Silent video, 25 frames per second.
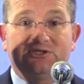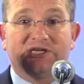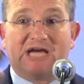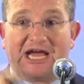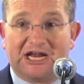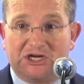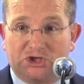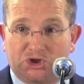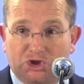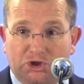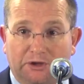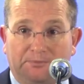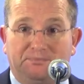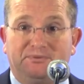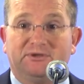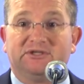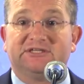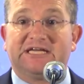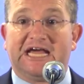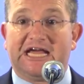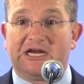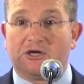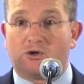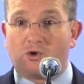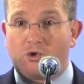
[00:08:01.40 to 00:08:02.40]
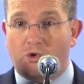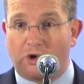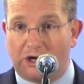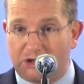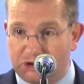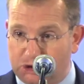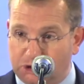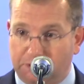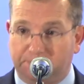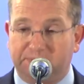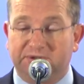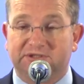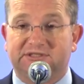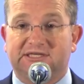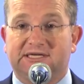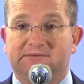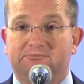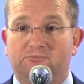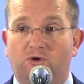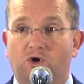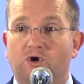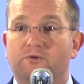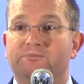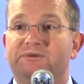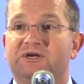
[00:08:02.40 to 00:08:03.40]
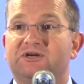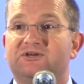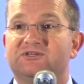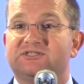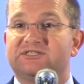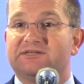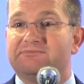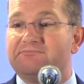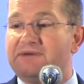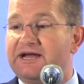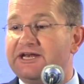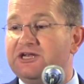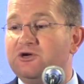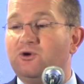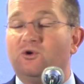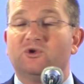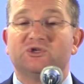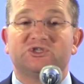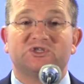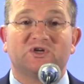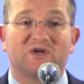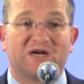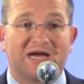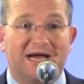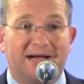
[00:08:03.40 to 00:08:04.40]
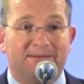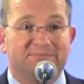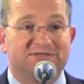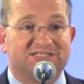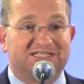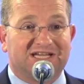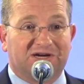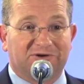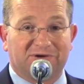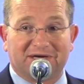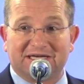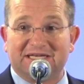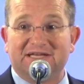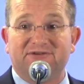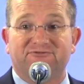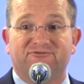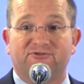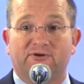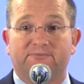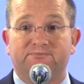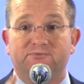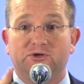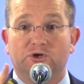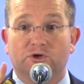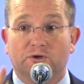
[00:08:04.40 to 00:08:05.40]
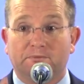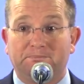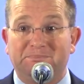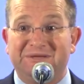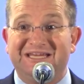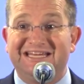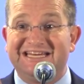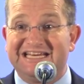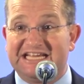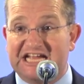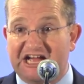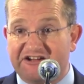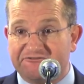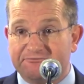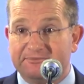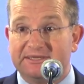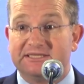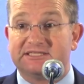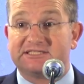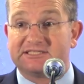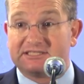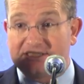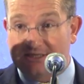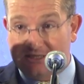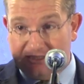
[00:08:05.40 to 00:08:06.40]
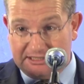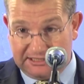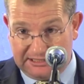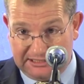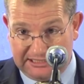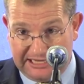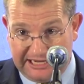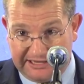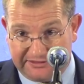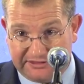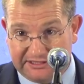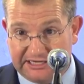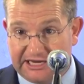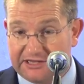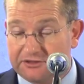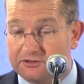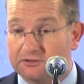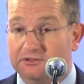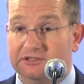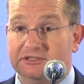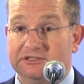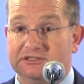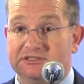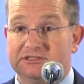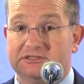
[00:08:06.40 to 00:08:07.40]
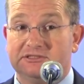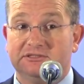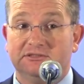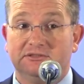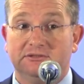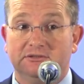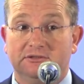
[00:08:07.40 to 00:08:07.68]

and tripled and quadrupled and more because the money also comes directly from European governments like the Netherlands.